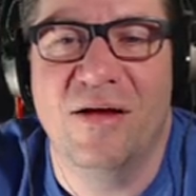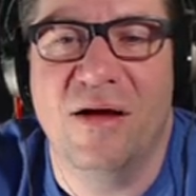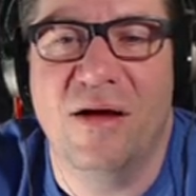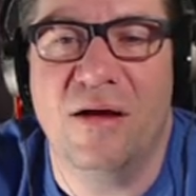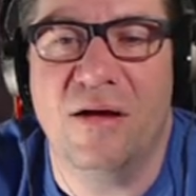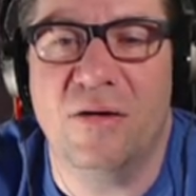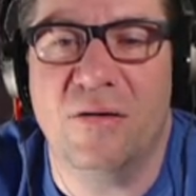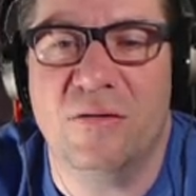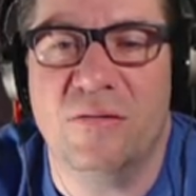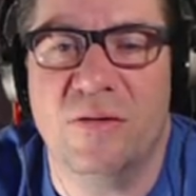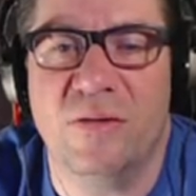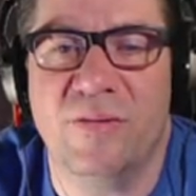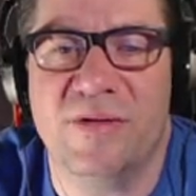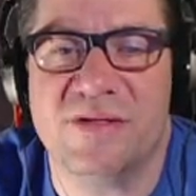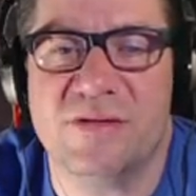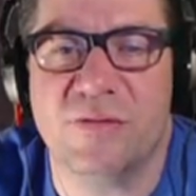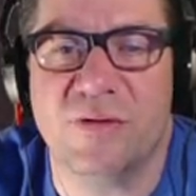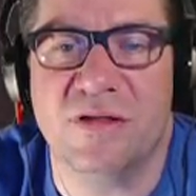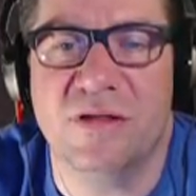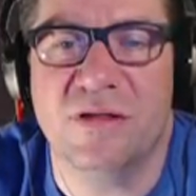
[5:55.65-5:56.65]
Uh-oh, we
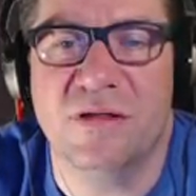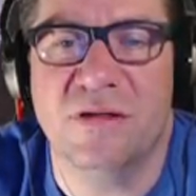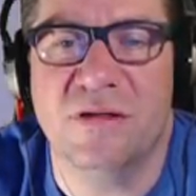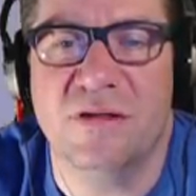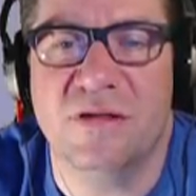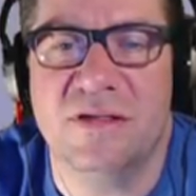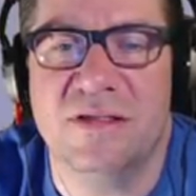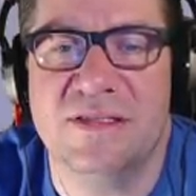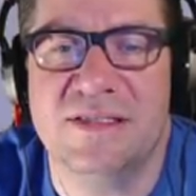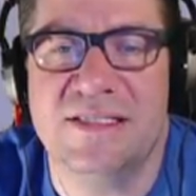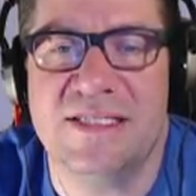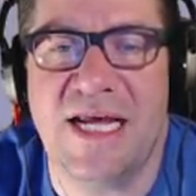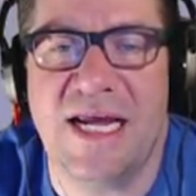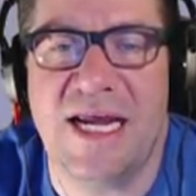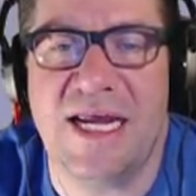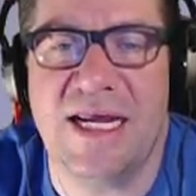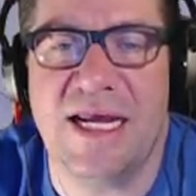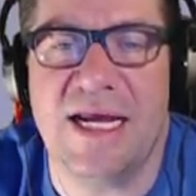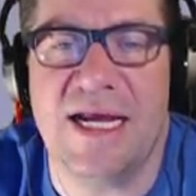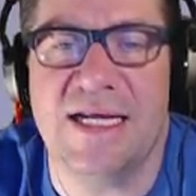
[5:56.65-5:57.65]
missed one.
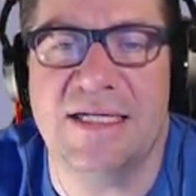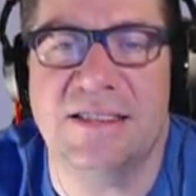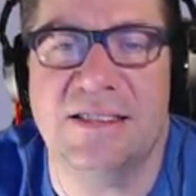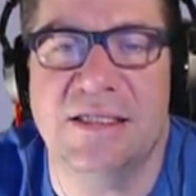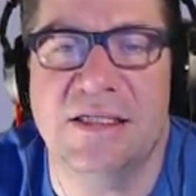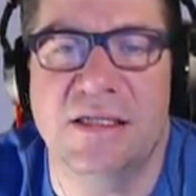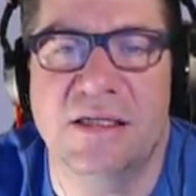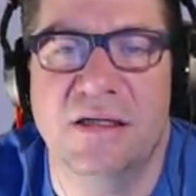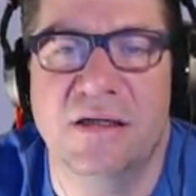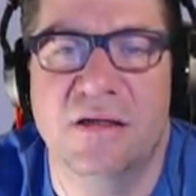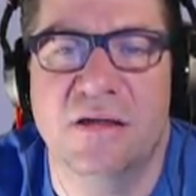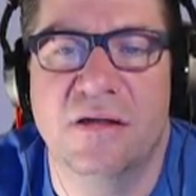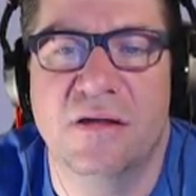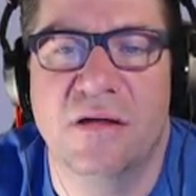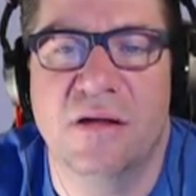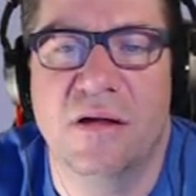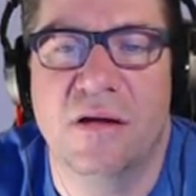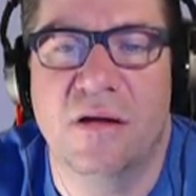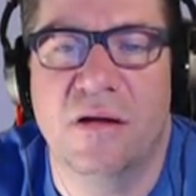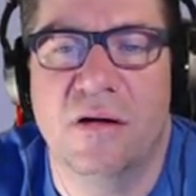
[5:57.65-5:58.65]
Dang it.
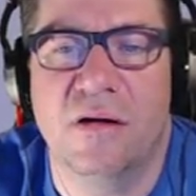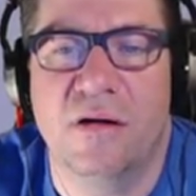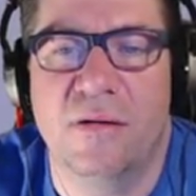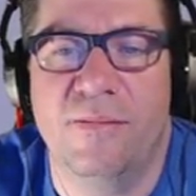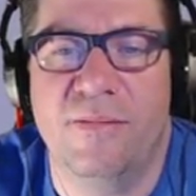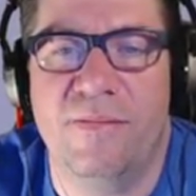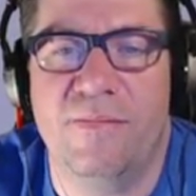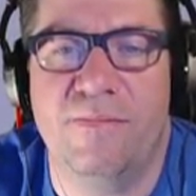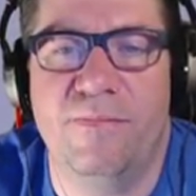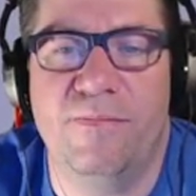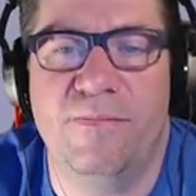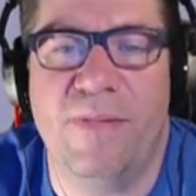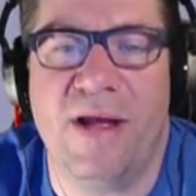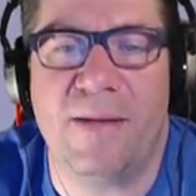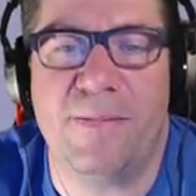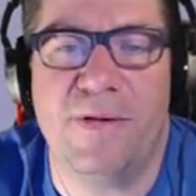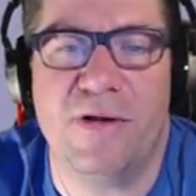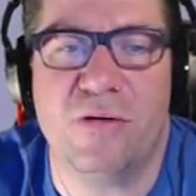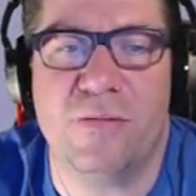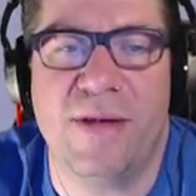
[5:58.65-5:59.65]

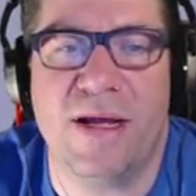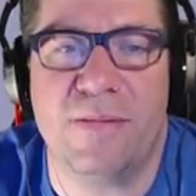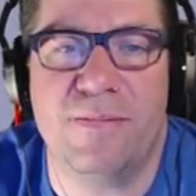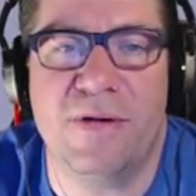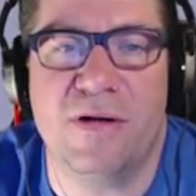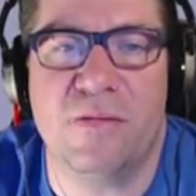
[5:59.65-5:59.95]
Backpedal, backpedal,